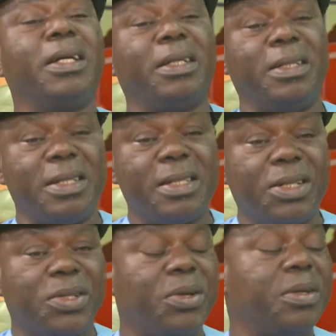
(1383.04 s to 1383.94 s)

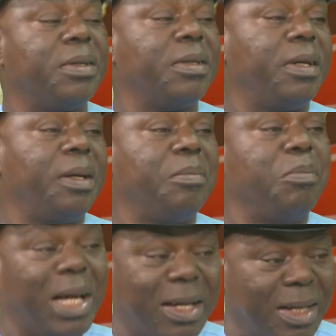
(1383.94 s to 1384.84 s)
decision
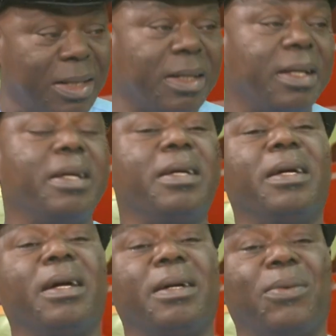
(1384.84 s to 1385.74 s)
making,
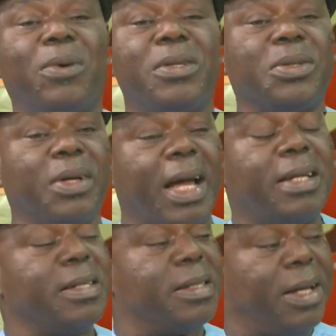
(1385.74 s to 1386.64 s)
what you
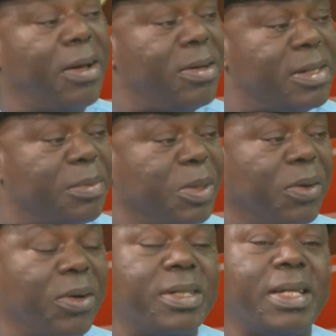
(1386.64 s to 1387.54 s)
get is chaos,
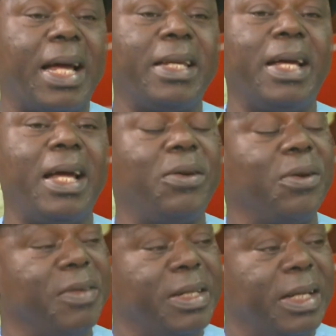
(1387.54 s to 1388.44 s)
because at the end
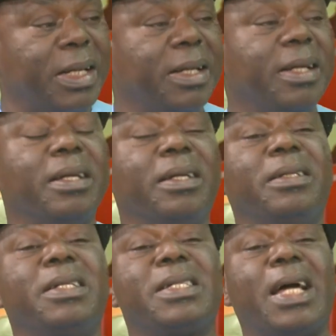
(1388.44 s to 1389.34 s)
of the day,
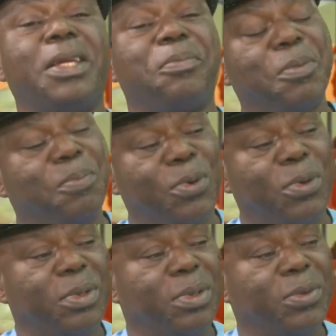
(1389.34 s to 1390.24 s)
these are the
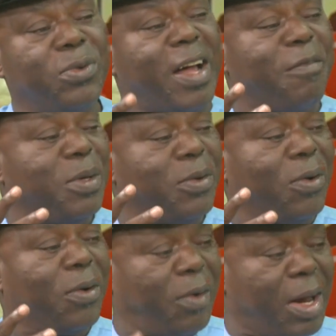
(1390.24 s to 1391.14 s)
people who have been
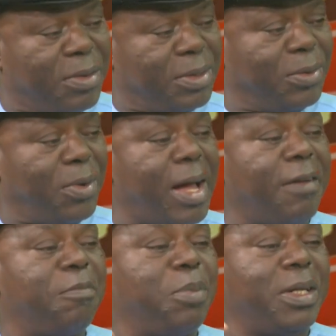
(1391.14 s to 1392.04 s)
on ground, who
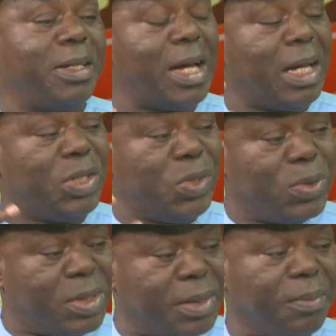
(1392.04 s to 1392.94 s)
have paid their
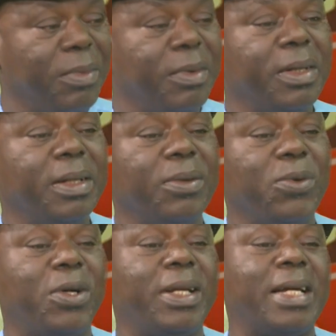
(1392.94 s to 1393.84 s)
dues,
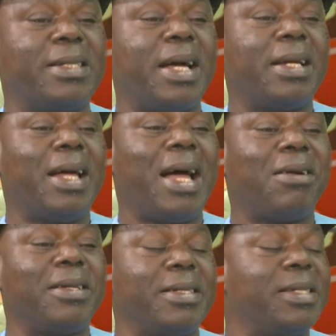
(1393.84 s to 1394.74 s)
who understand
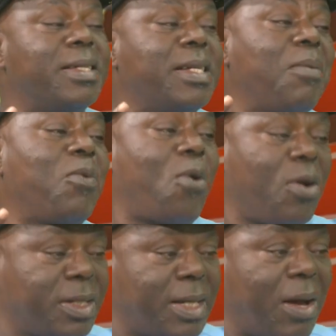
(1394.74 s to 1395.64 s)
how the system
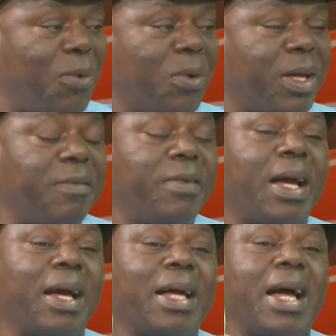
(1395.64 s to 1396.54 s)
works and will give
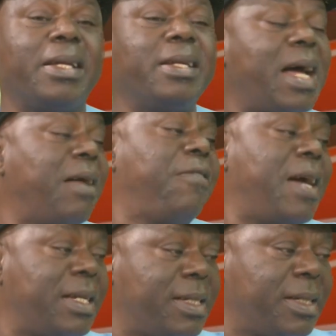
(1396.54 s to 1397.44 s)
their candid
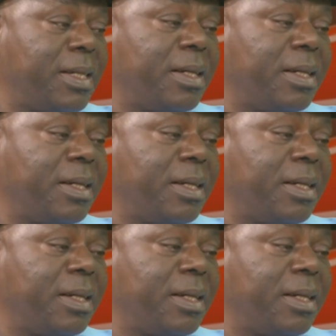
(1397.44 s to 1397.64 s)
advice,